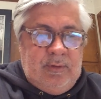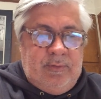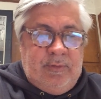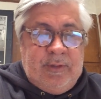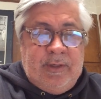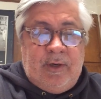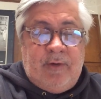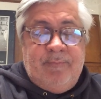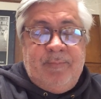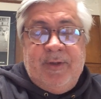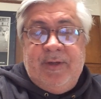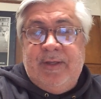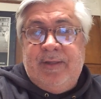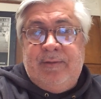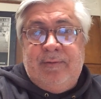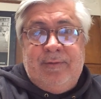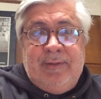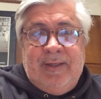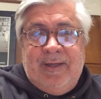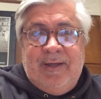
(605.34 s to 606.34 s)
There have
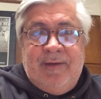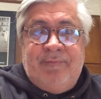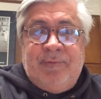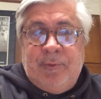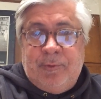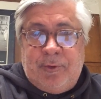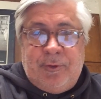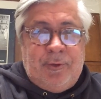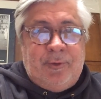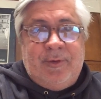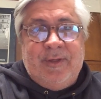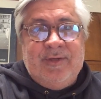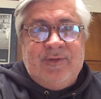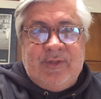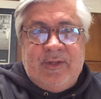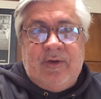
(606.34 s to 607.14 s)
been, if you're curious,